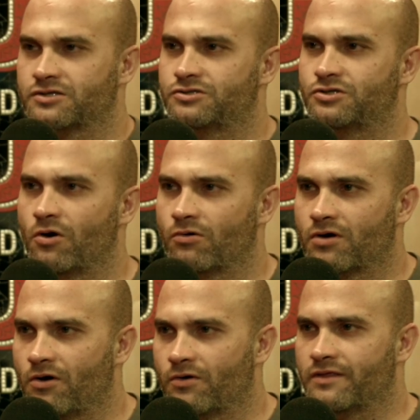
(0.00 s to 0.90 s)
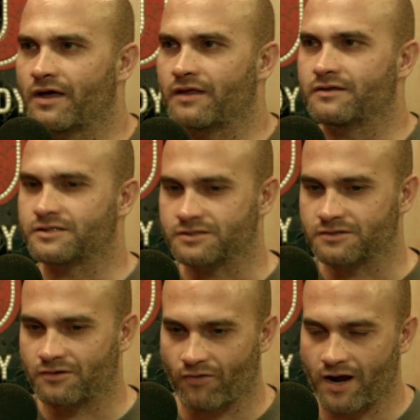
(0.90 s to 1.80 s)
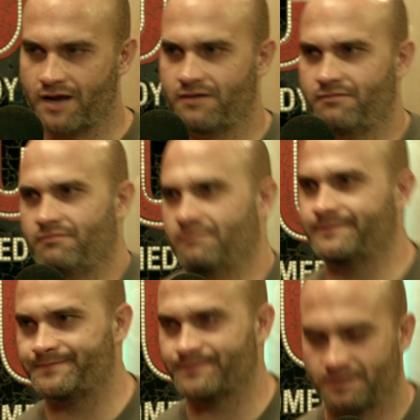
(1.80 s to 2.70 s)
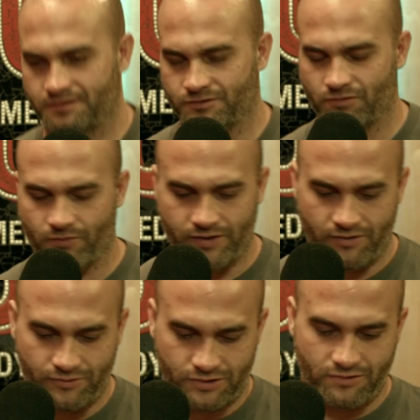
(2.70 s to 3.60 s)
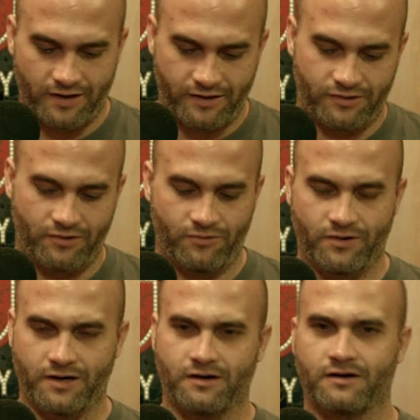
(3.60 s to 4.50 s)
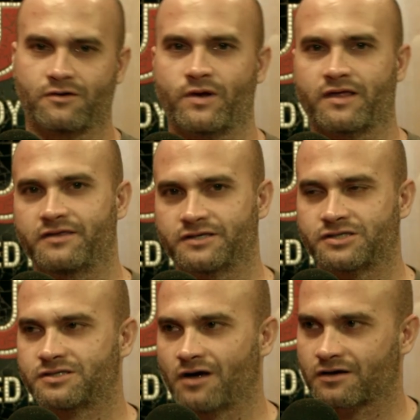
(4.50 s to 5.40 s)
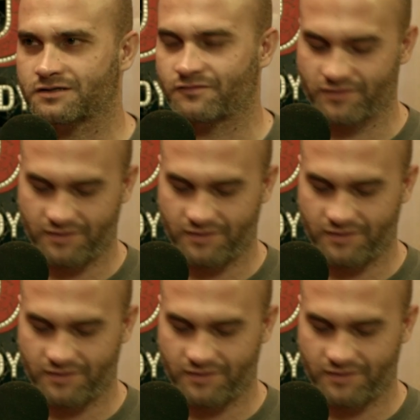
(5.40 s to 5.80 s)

this. Joe code, and then this is great is what we do. So I got to do uh, quick. This sucks for the